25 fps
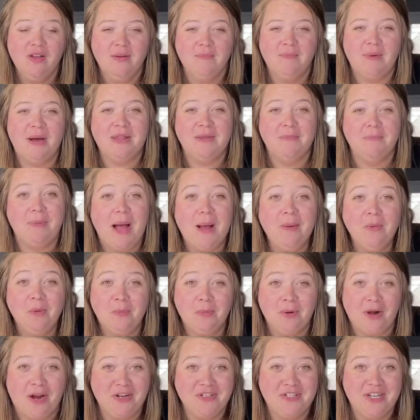by the Bible
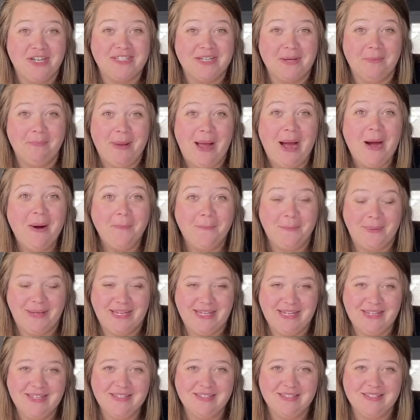Project about
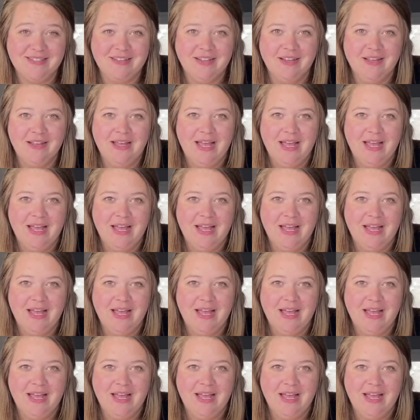peace.